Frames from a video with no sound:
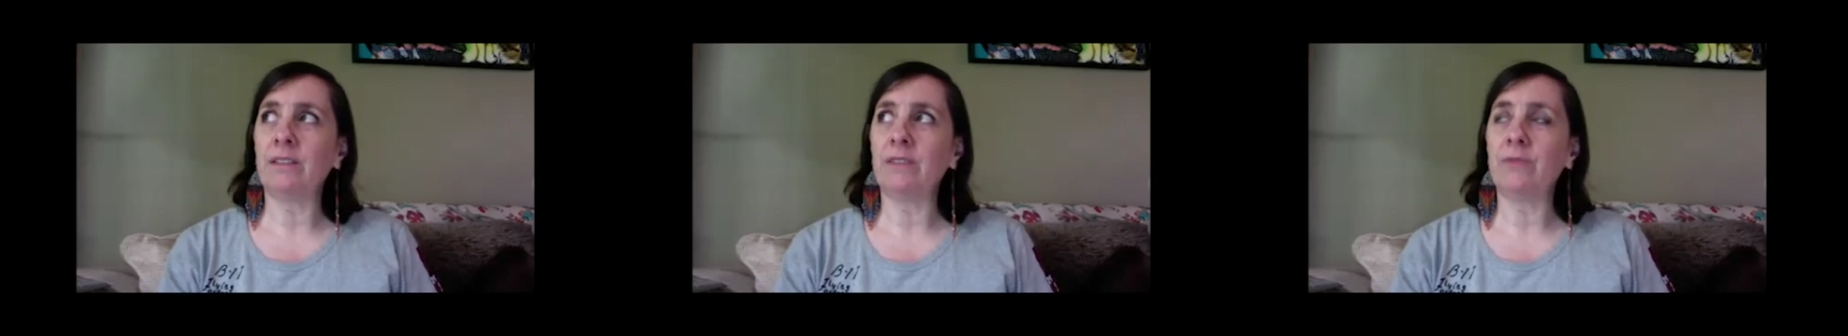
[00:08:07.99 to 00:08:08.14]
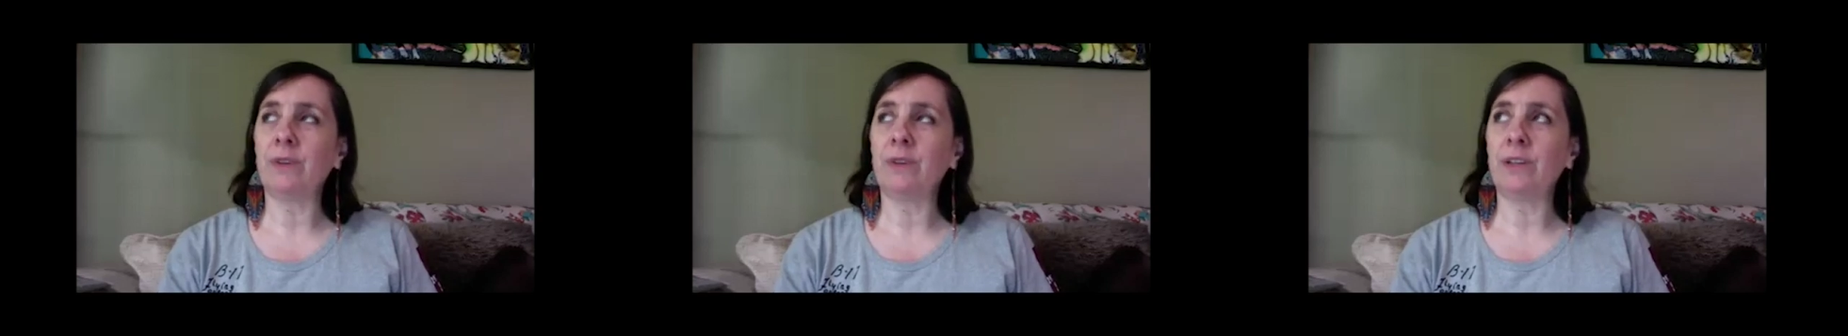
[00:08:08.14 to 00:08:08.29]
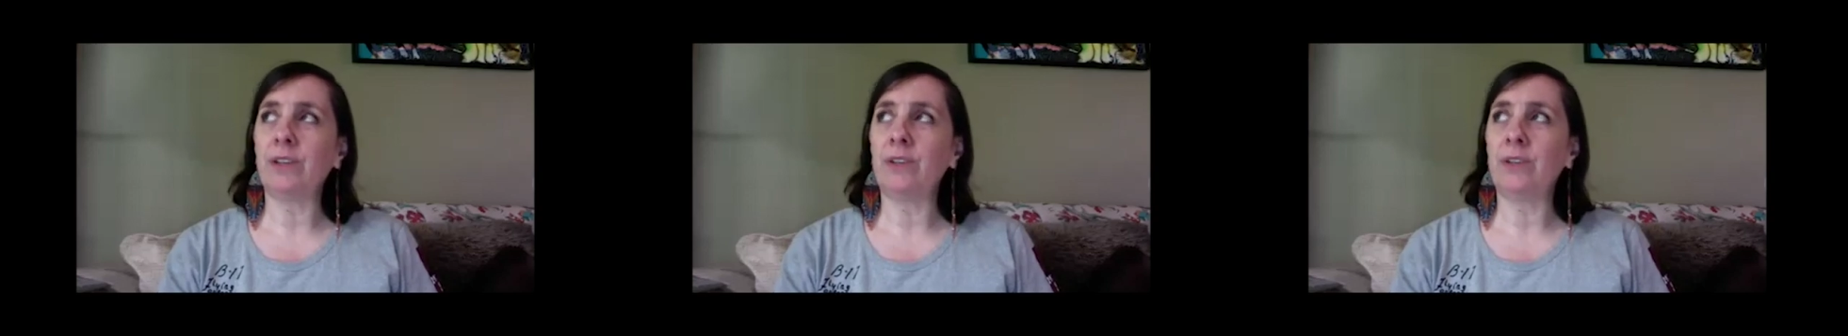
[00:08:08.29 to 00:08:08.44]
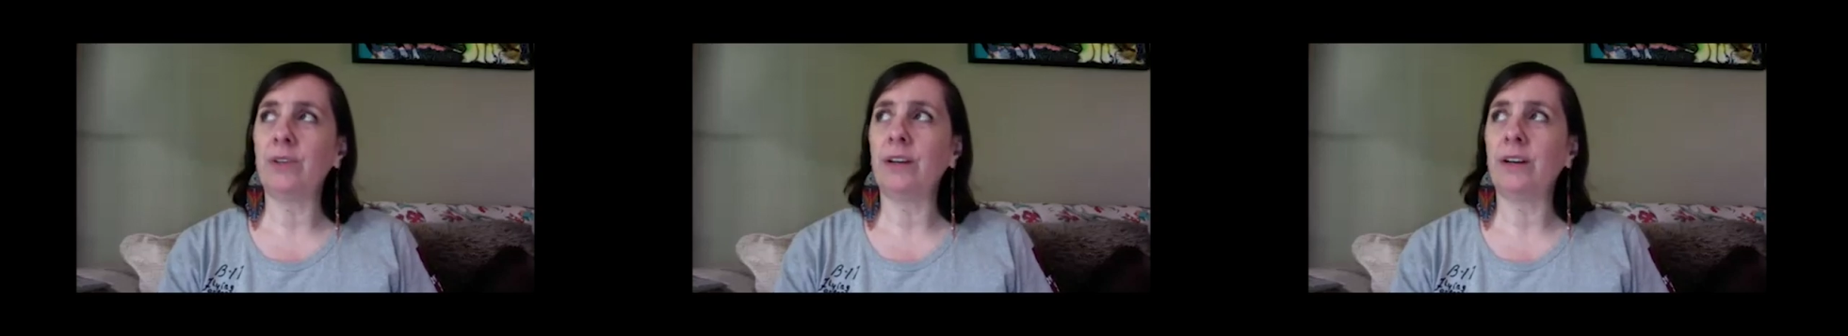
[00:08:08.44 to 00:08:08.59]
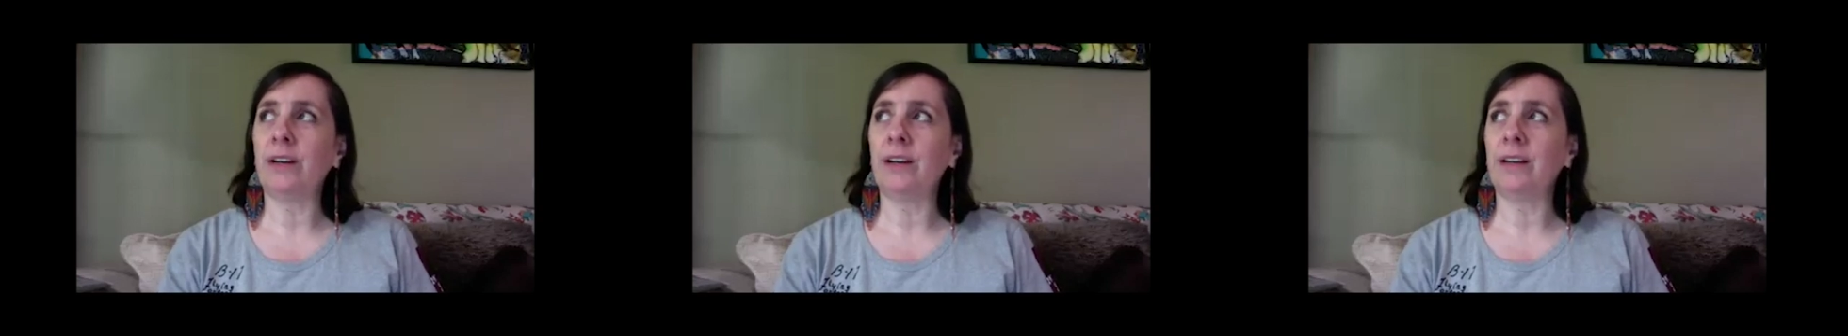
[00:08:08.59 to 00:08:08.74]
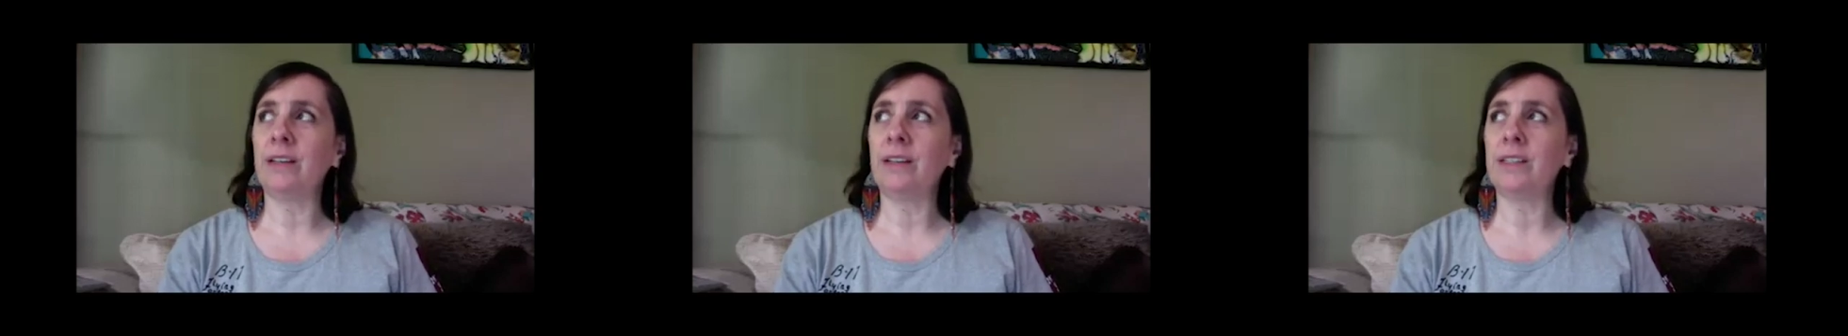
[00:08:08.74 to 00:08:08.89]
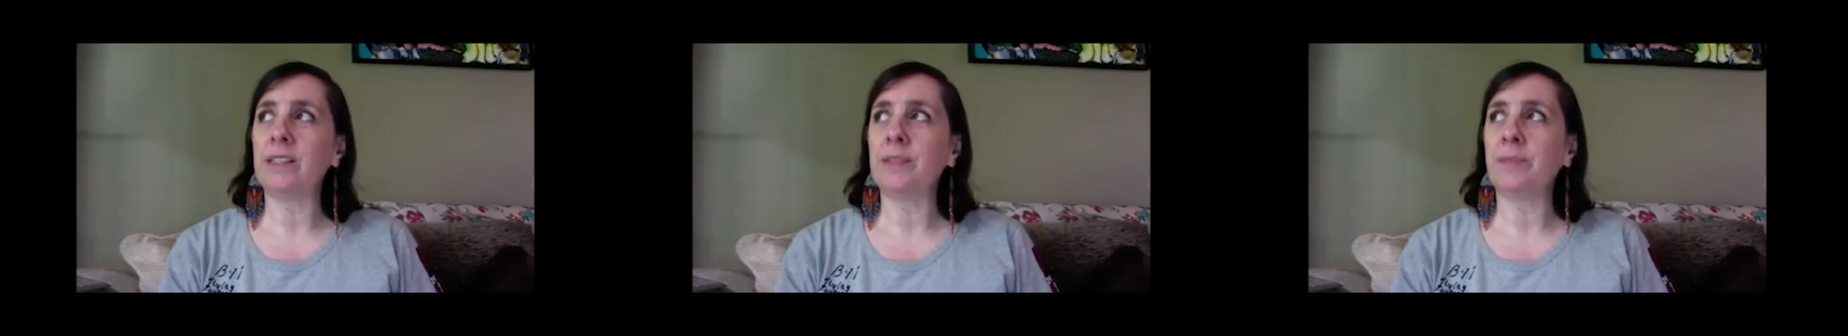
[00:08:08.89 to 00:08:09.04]
we knew her
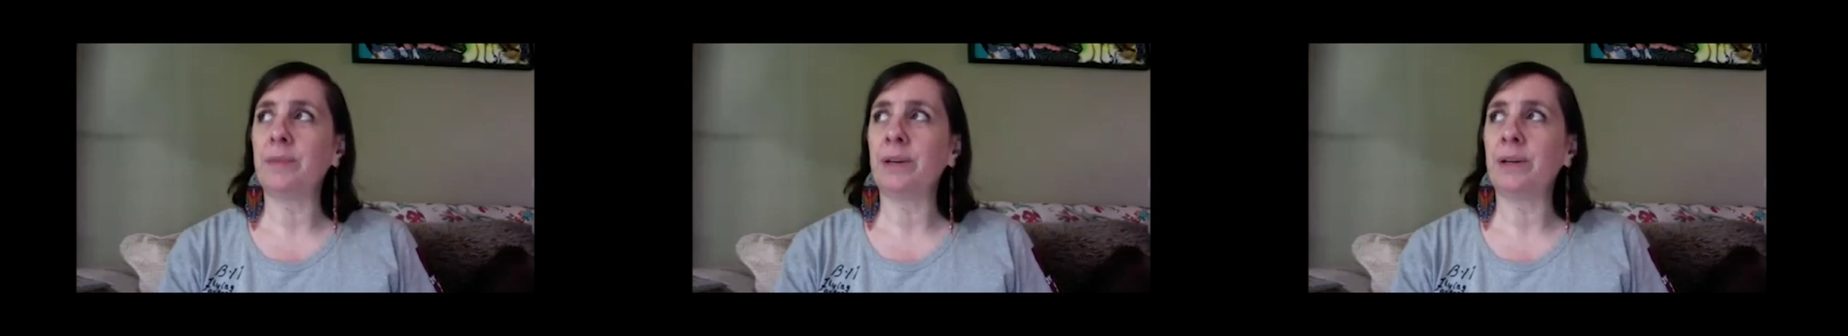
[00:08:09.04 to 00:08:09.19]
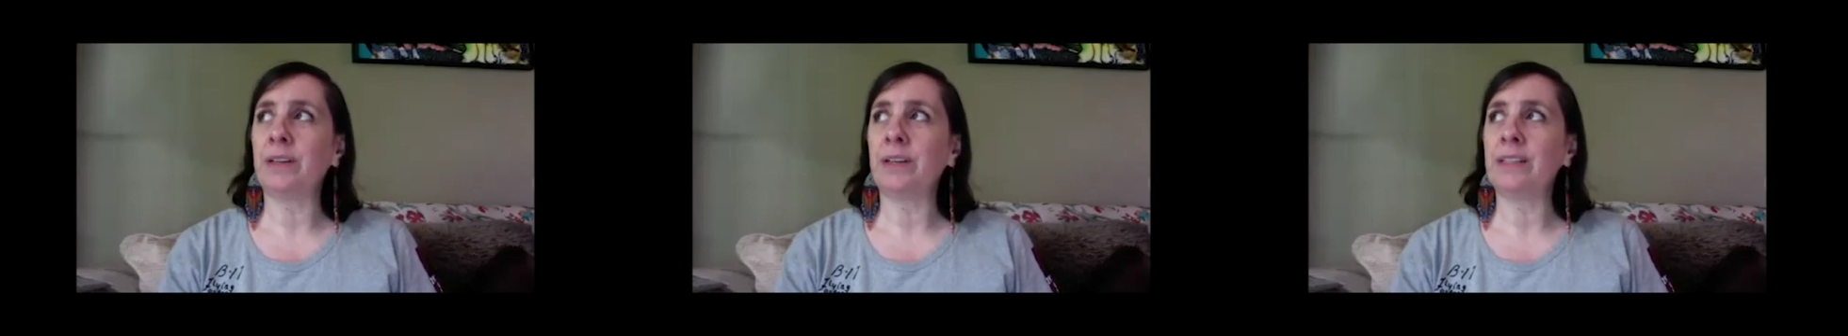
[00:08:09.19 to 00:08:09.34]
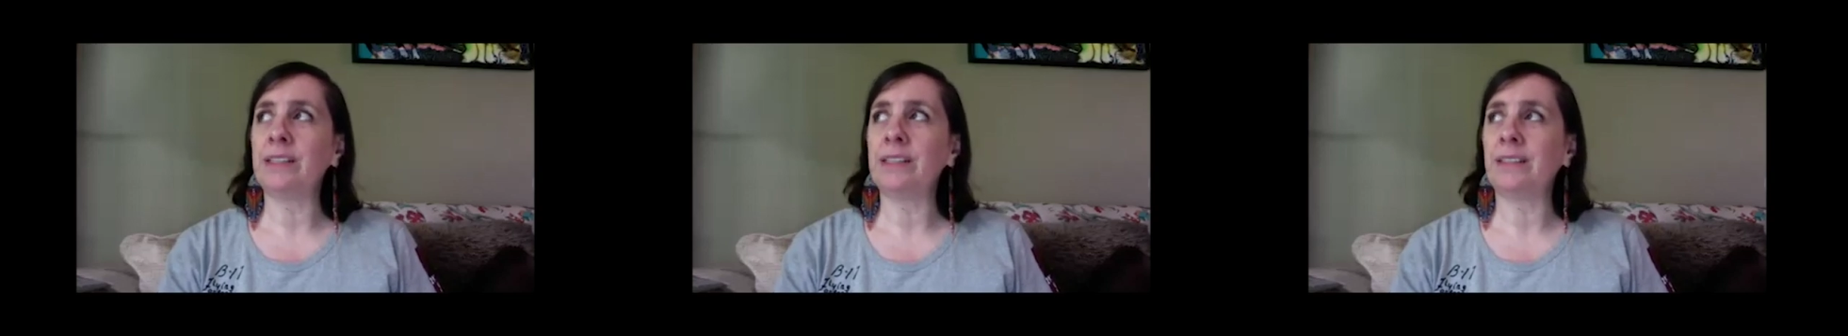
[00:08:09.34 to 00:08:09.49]
as Mary